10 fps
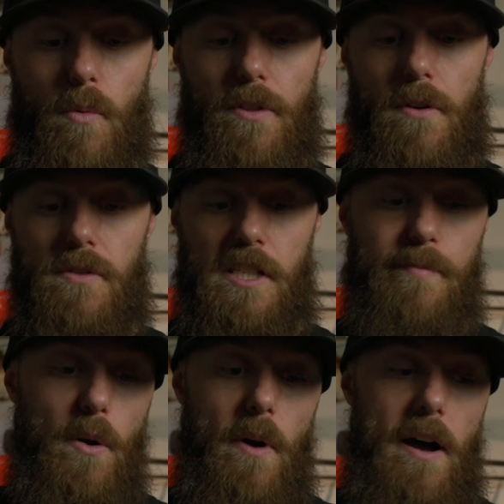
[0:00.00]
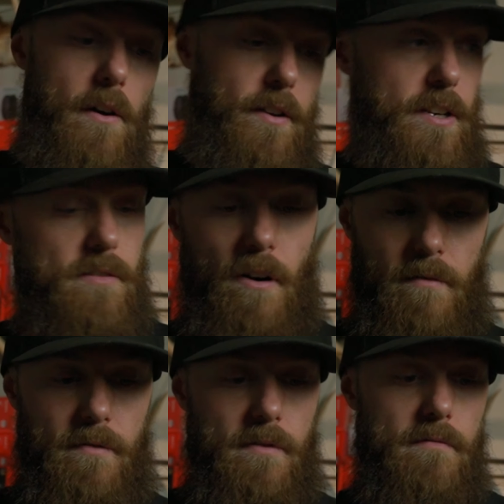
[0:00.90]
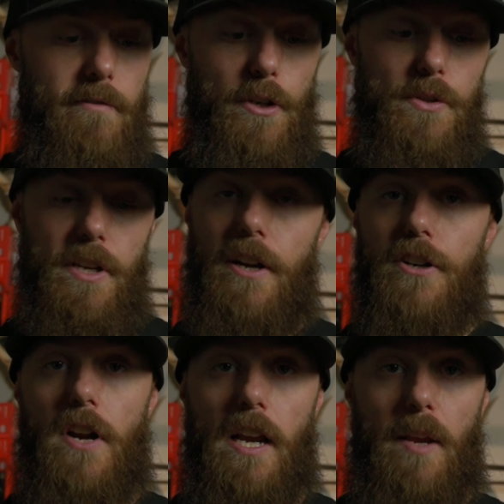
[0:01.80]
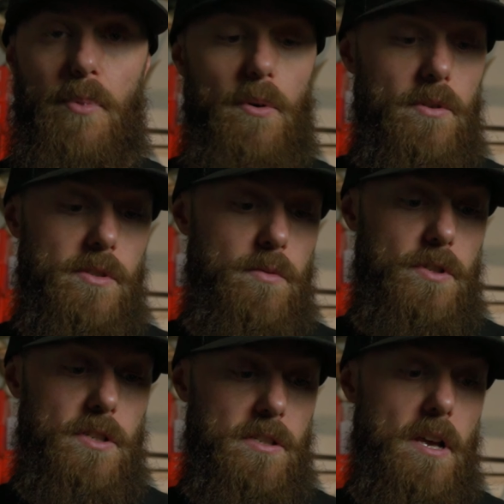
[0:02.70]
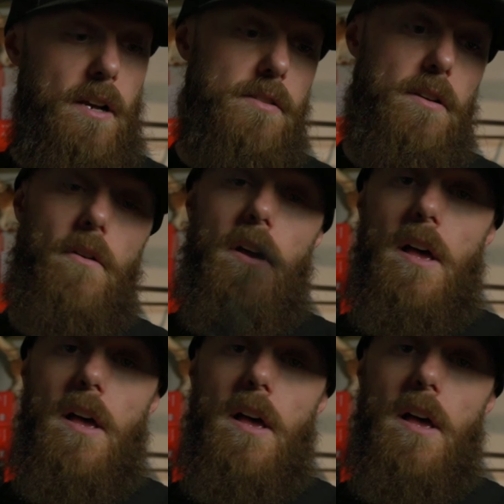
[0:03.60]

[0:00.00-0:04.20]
when those things blow out and you start losing your trekking poles, which just sucks. So